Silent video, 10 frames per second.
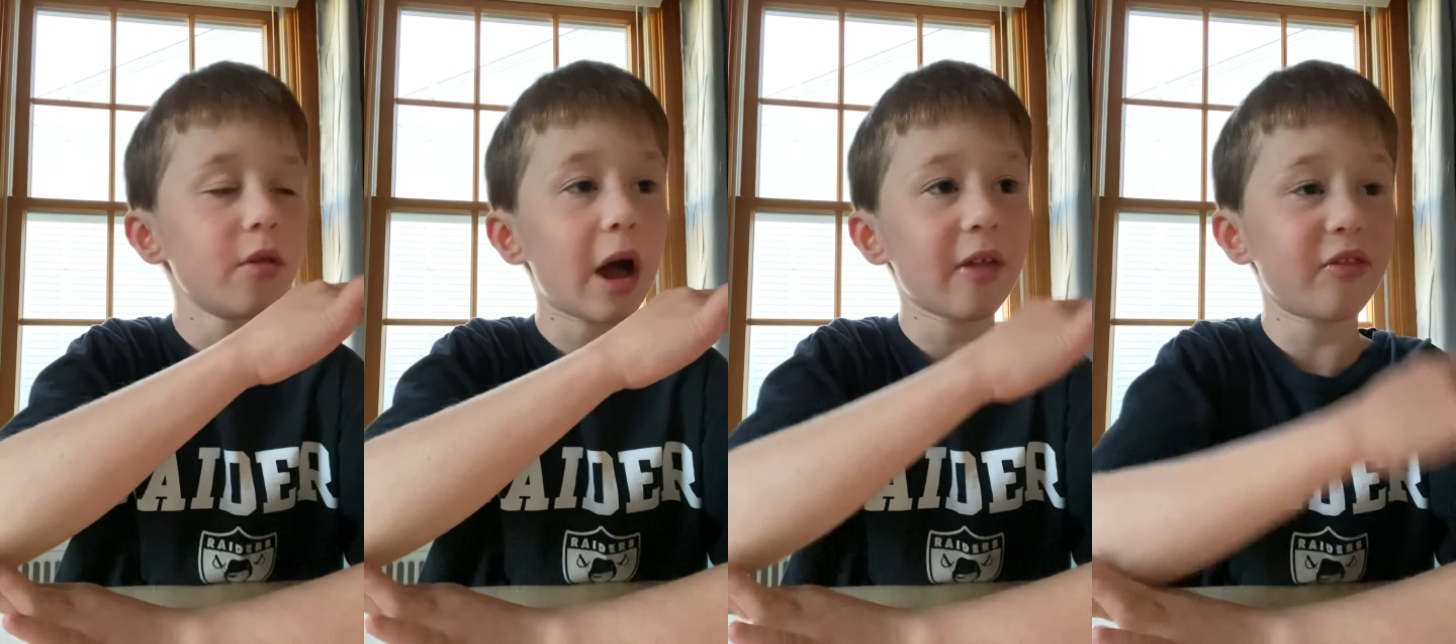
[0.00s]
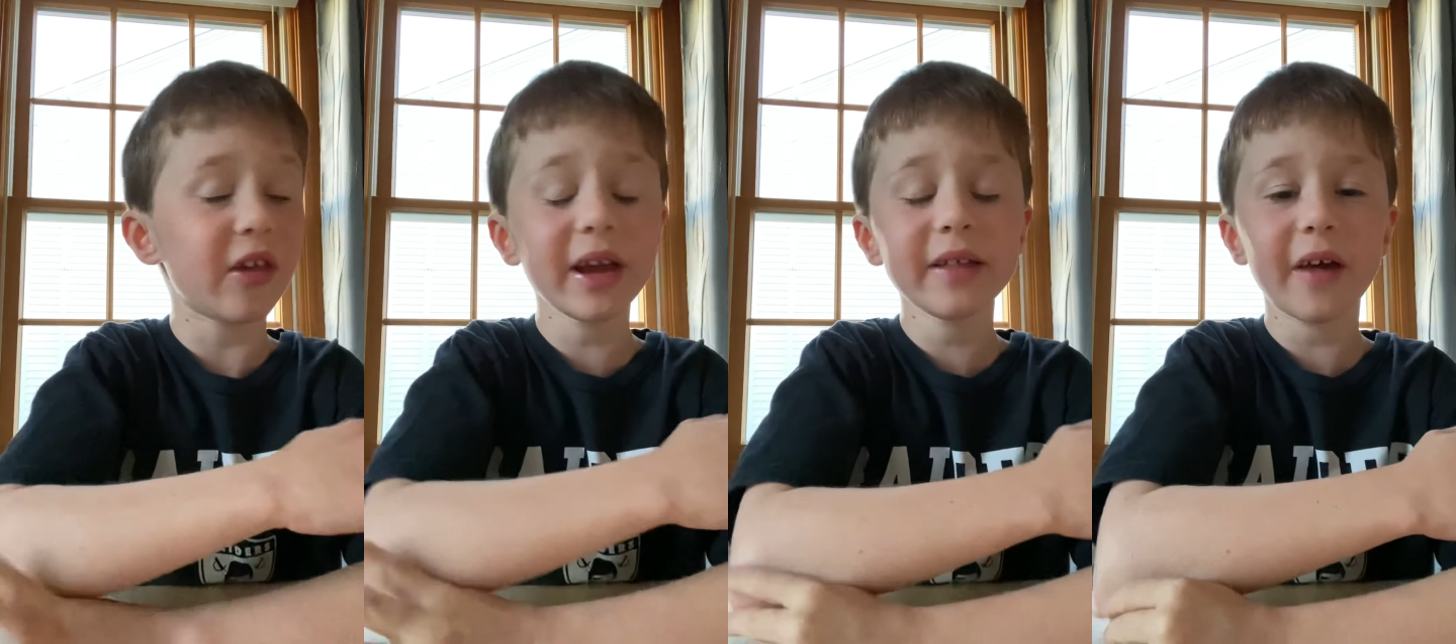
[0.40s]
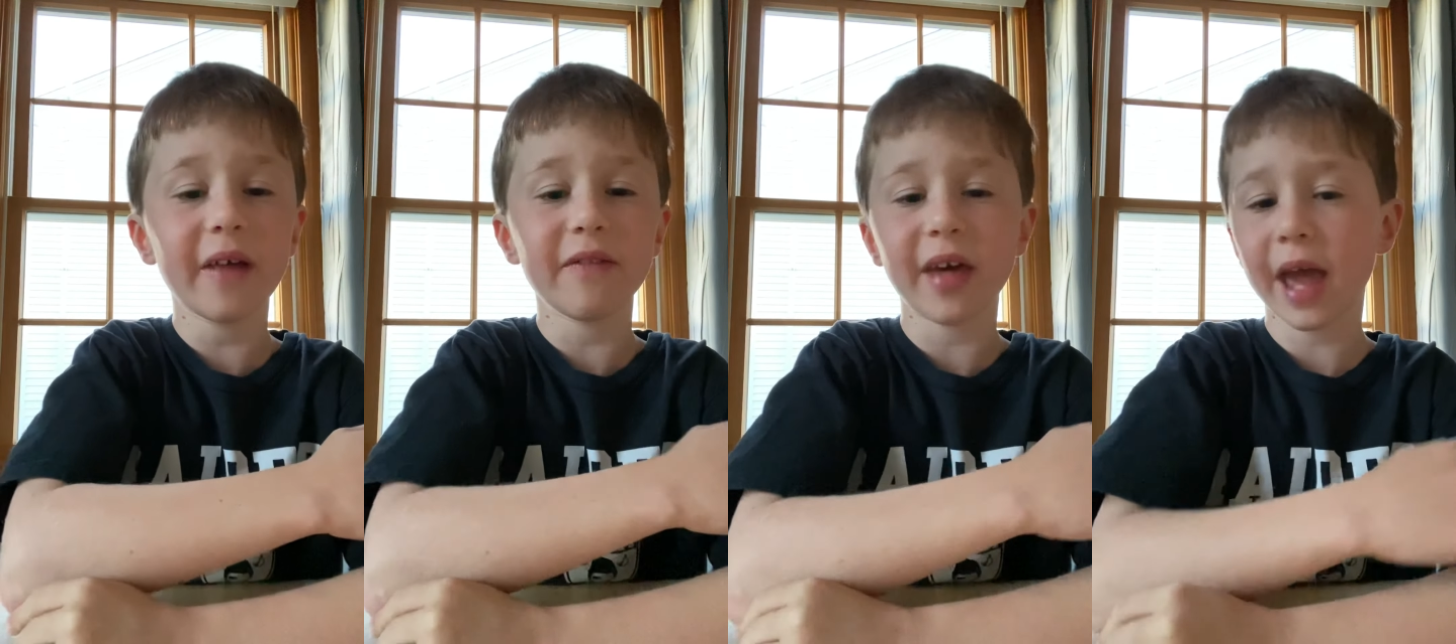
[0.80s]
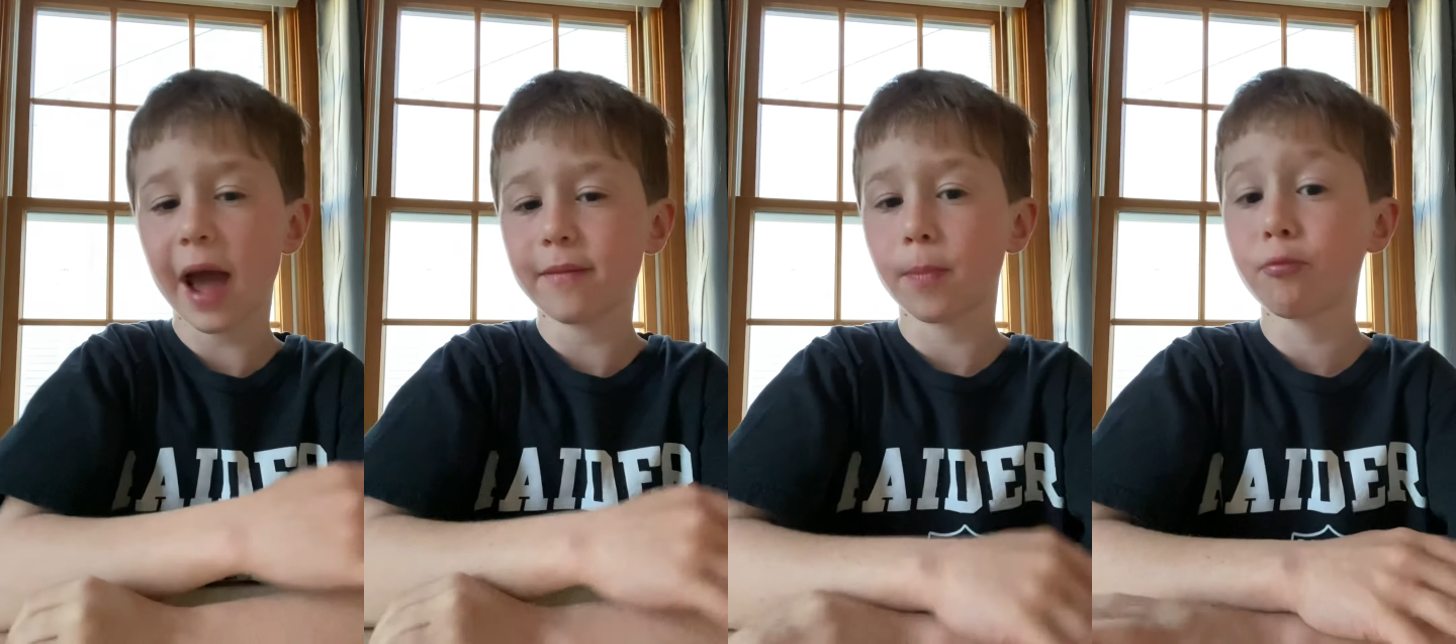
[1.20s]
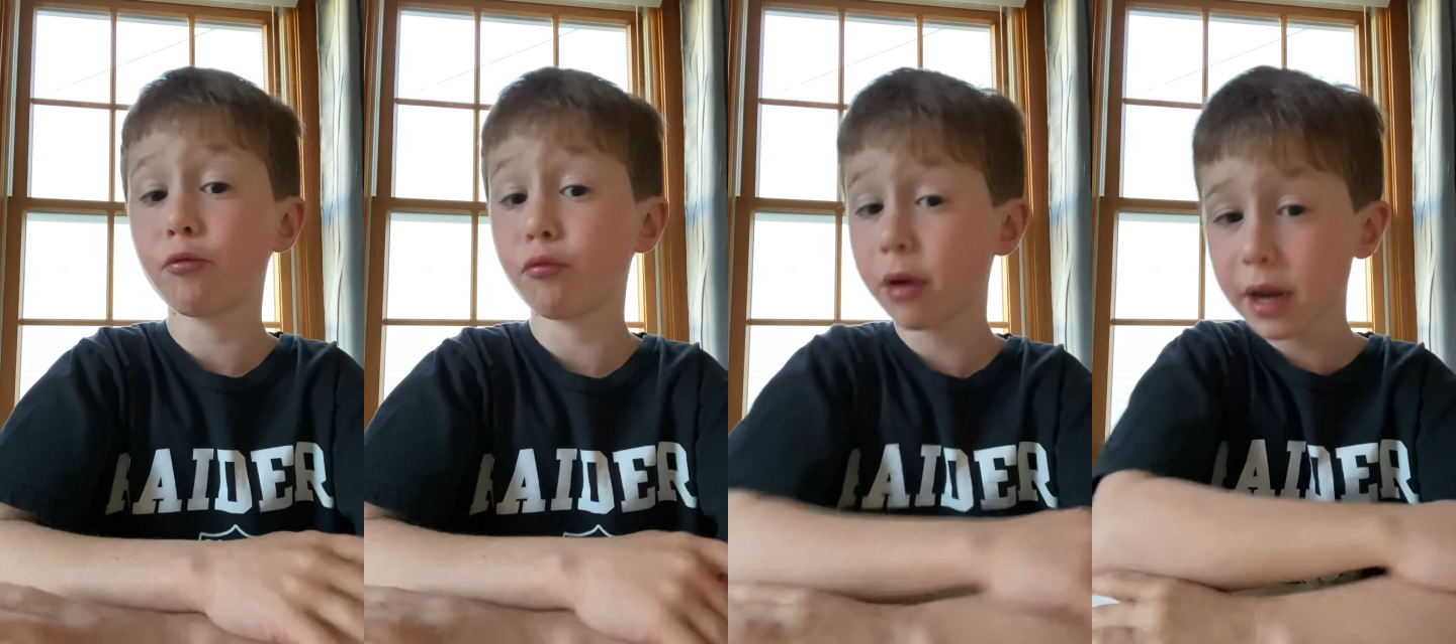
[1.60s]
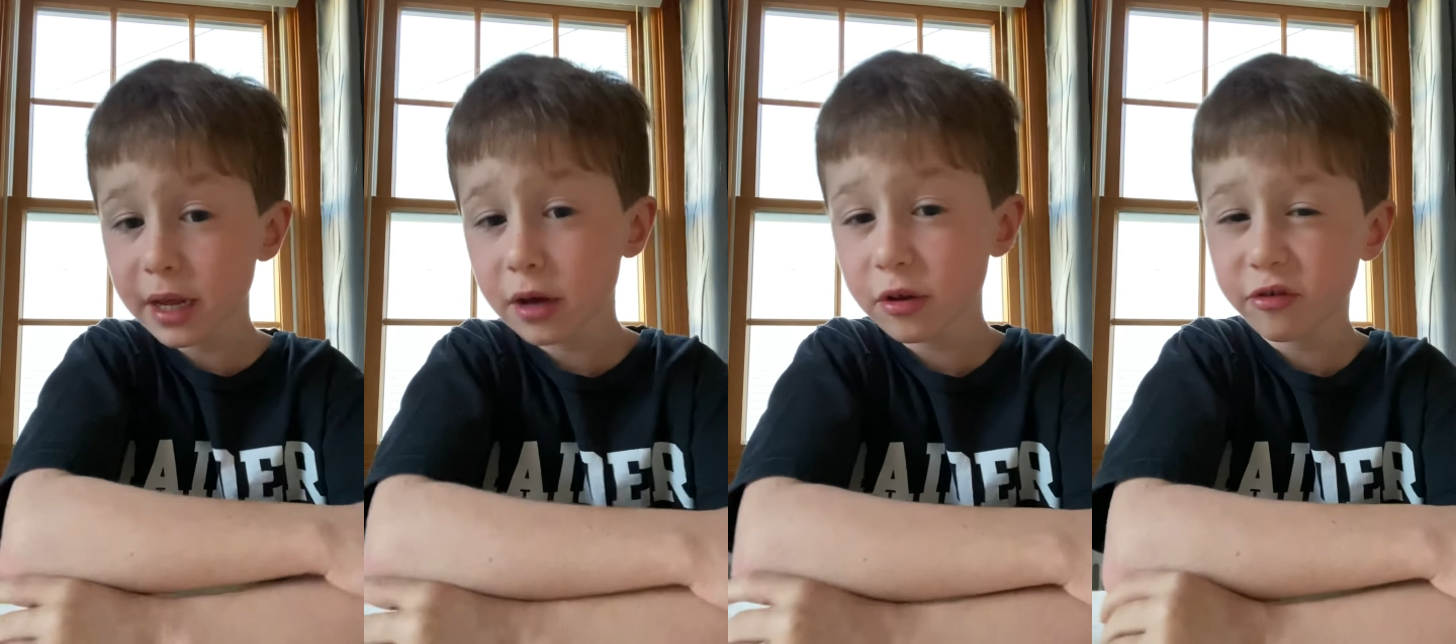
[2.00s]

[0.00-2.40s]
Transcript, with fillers: I think that they have a pretty good